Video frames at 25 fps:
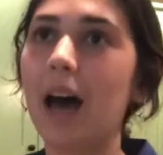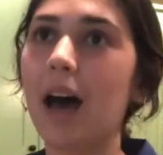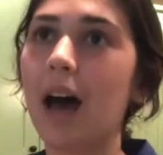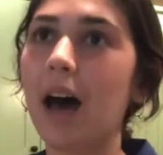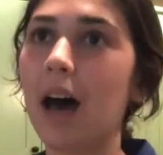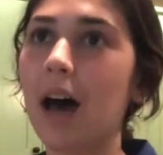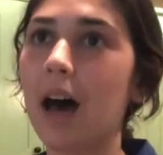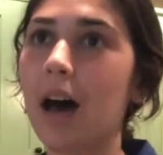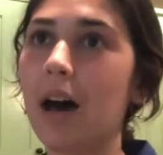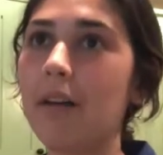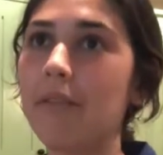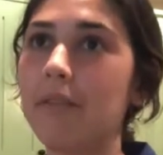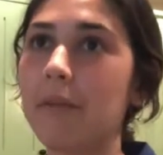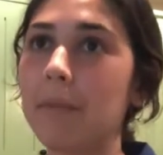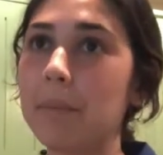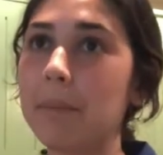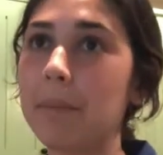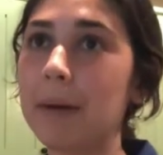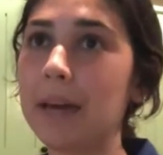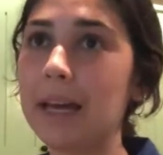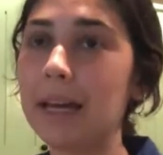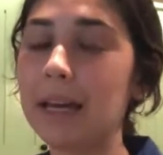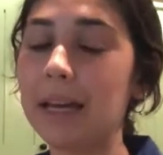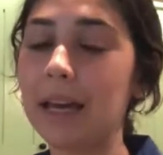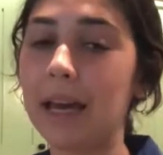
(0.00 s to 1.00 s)
of
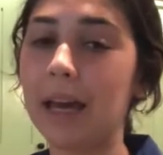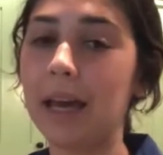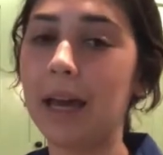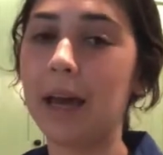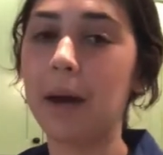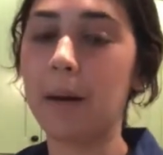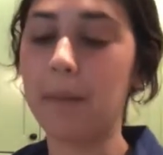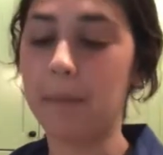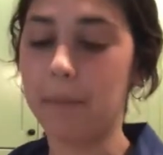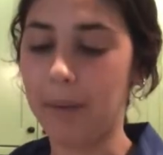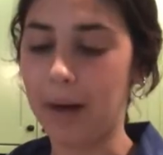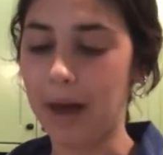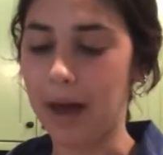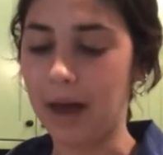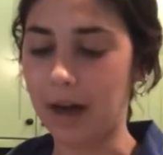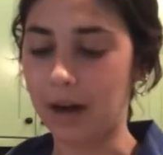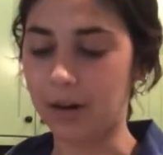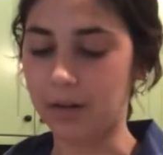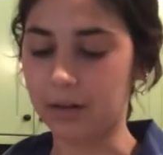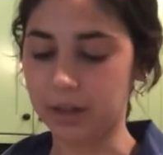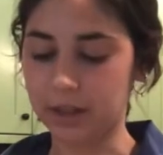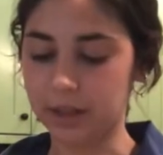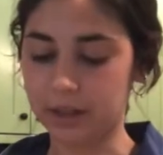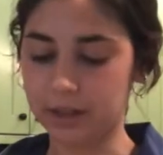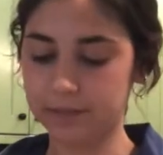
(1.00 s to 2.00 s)
baking
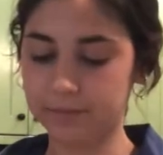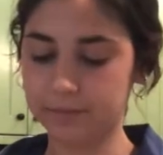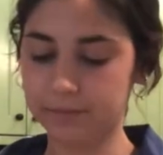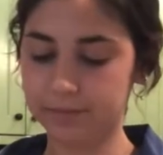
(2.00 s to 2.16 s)
powder.